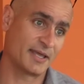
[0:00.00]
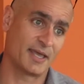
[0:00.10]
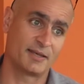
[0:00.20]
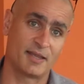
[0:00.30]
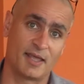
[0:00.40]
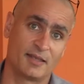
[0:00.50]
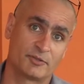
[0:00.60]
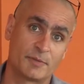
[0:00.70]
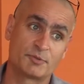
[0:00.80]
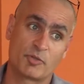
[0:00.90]
And
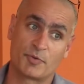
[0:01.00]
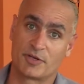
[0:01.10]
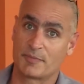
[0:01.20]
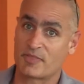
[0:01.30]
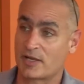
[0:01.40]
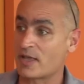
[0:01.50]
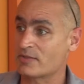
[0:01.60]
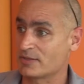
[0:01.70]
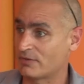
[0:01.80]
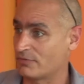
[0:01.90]
cryptosporidium is a cousin